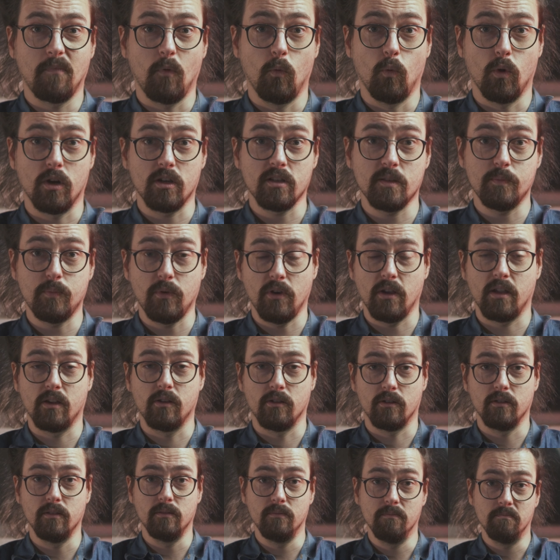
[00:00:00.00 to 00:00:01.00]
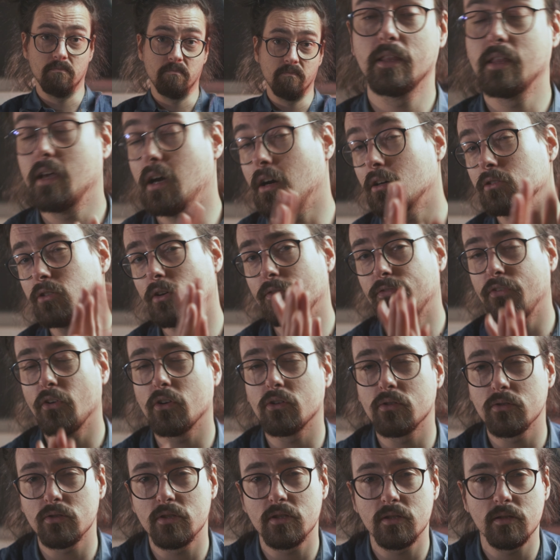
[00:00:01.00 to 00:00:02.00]
Works pretty good. The
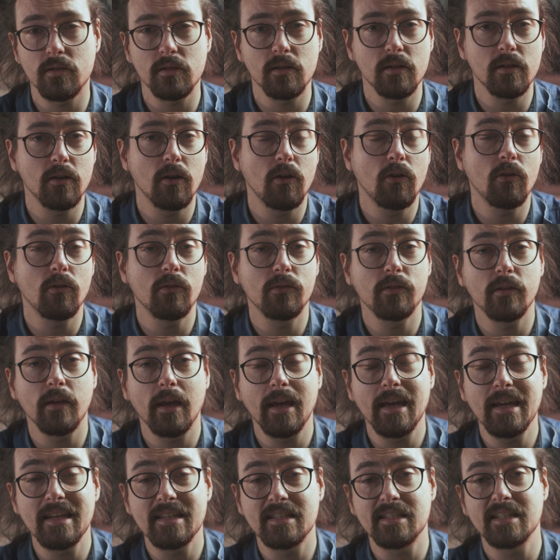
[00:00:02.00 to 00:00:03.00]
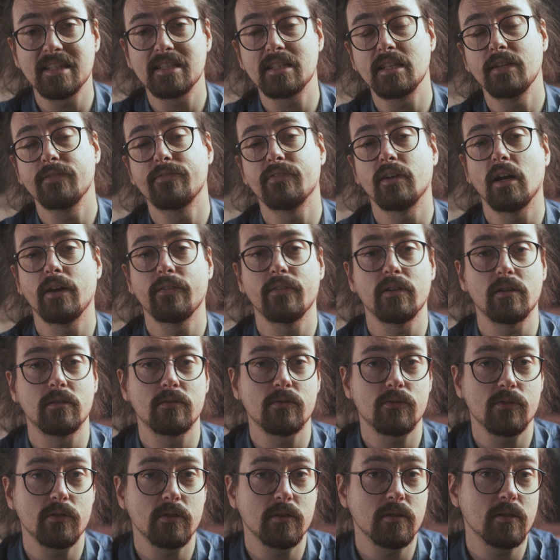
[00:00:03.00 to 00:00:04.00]
autofocus on the
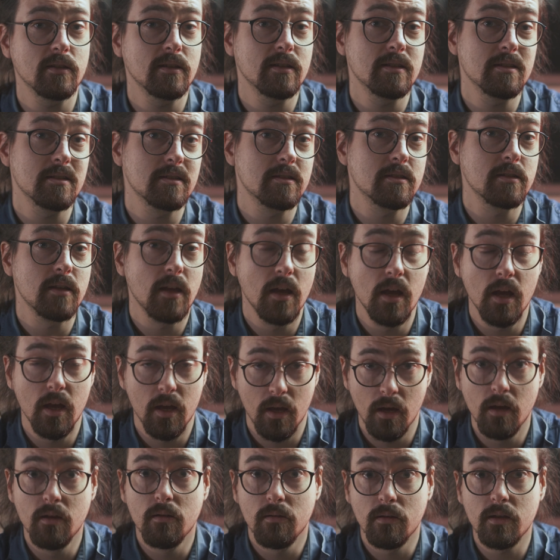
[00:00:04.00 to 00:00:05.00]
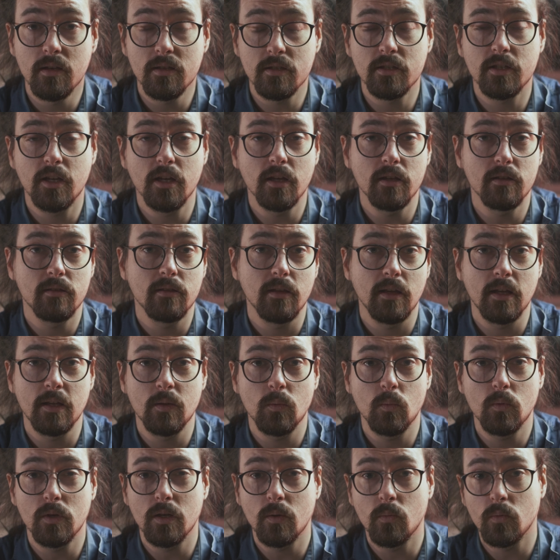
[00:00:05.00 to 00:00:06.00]
a6500 is good.
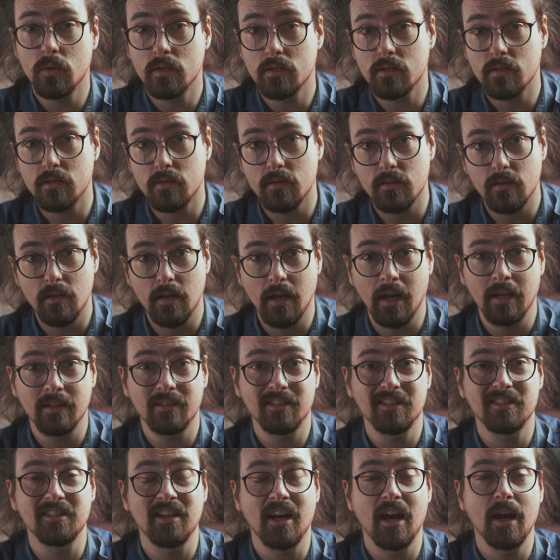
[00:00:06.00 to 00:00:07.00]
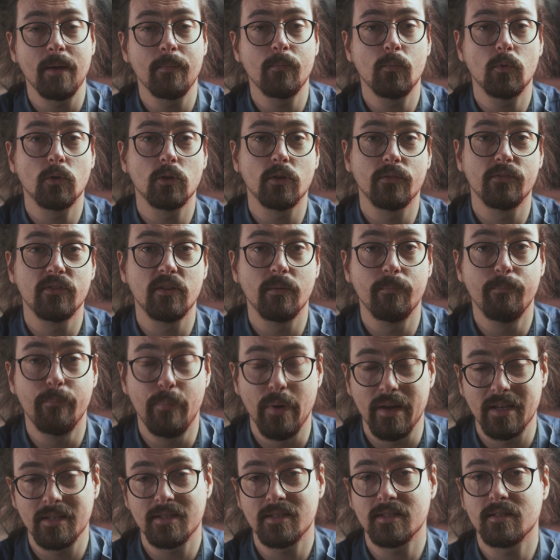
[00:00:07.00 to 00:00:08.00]
It was at the time one of the
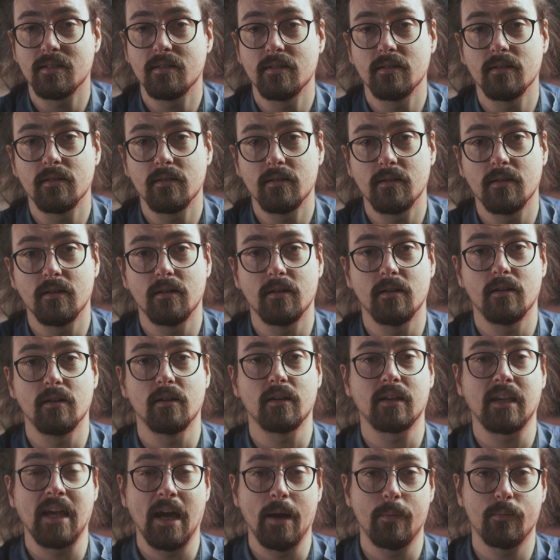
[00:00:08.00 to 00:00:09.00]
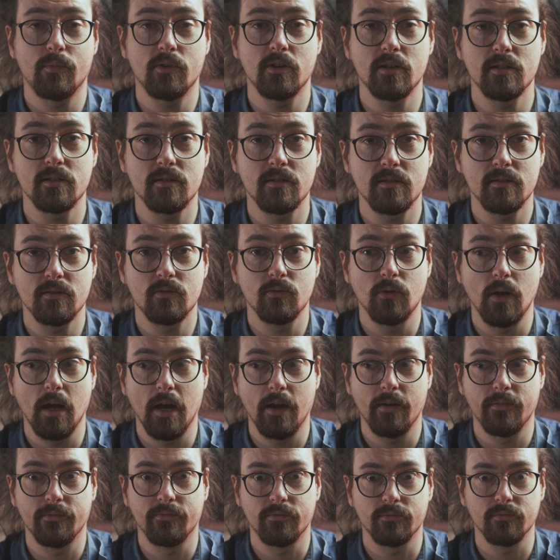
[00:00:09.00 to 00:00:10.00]
best cameras to
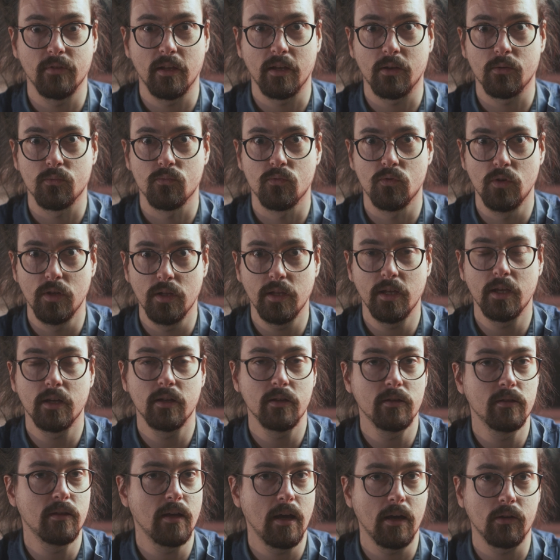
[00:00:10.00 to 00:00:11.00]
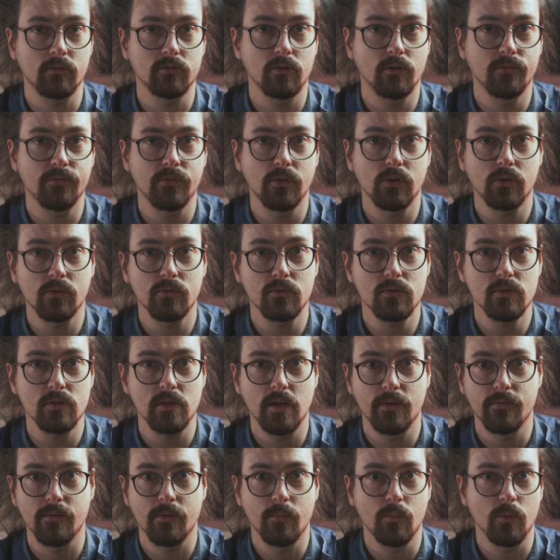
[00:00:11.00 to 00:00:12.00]
have like really good autofocus.
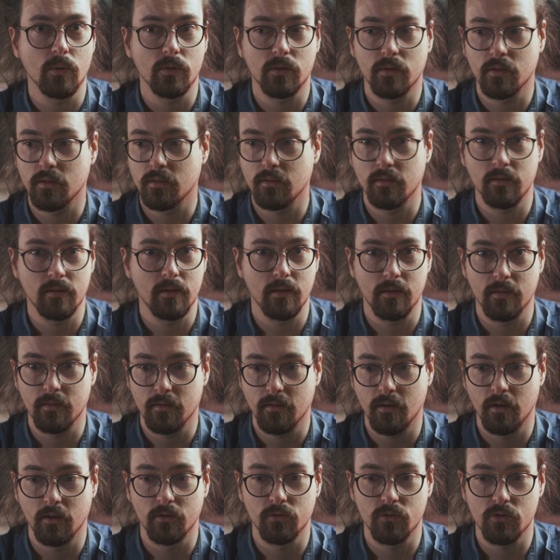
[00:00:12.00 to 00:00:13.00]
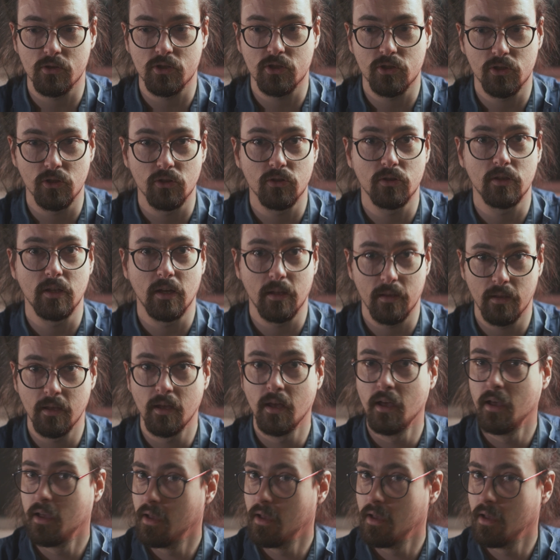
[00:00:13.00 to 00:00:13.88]
Everyone then understood that